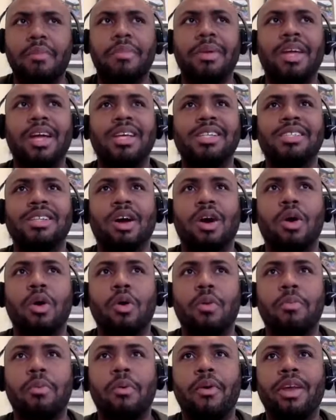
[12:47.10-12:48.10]
Because the
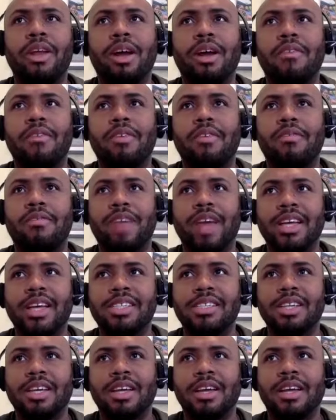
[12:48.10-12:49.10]
whole point of
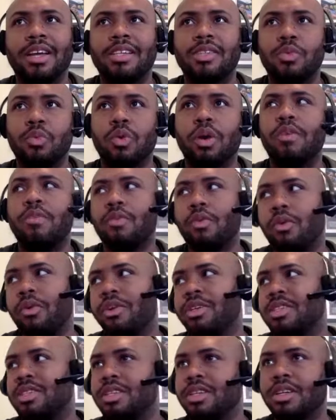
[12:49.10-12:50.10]
investing is one, of
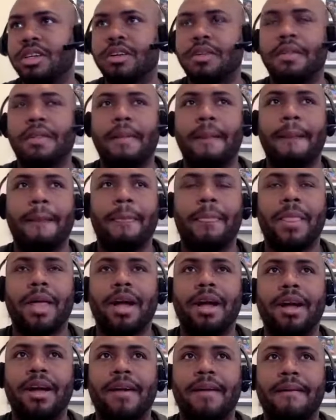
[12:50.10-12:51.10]
course, the
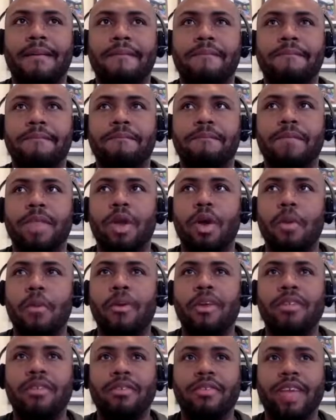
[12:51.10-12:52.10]
whole
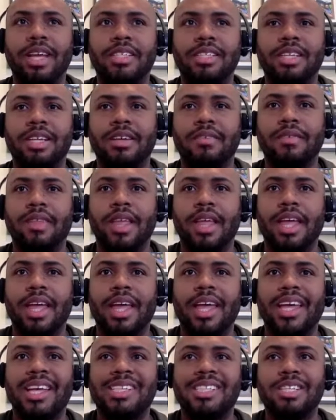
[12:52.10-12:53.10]
point of investing
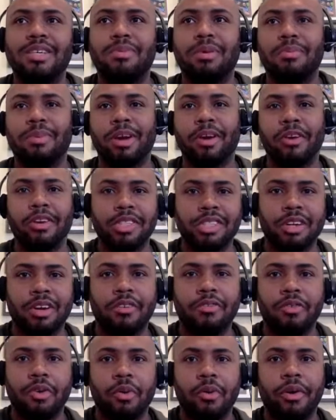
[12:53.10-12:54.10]
is to prepare
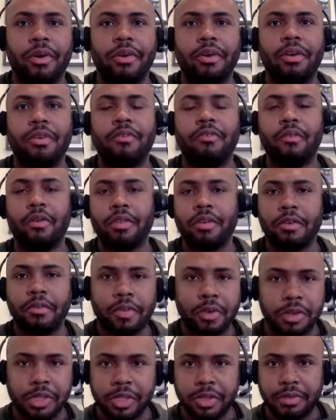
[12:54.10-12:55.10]
yourself for the
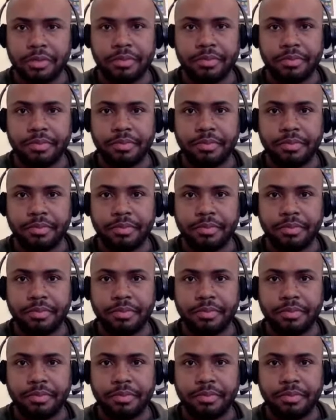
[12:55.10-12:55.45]
future.